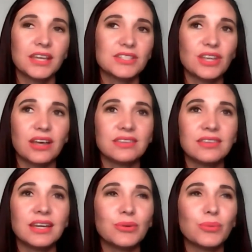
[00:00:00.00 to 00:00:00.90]
So I
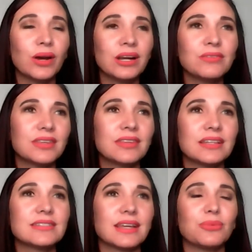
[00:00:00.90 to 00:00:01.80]
think one of the
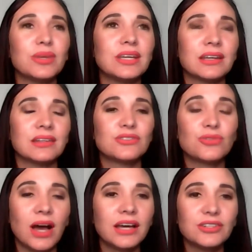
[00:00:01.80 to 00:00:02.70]
things that we can
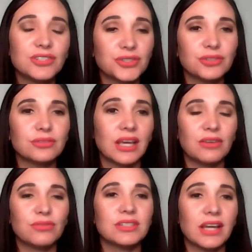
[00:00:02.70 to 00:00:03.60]
try to do
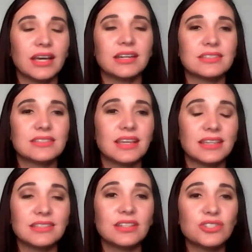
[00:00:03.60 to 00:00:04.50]
every day is
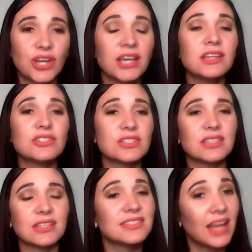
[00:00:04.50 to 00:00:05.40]
that change is
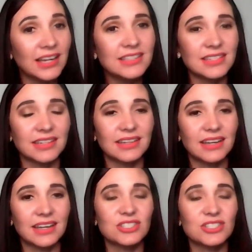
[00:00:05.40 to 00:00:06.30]
exciting
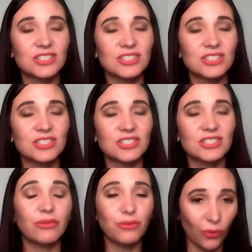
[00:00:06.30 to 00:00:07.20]
and change is
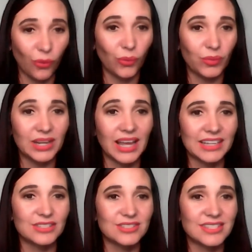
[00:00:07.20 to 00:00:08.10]
happening for
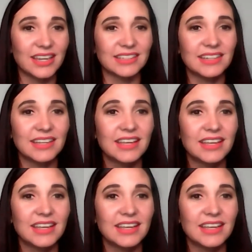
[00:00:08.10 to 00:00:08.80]
me, like you said.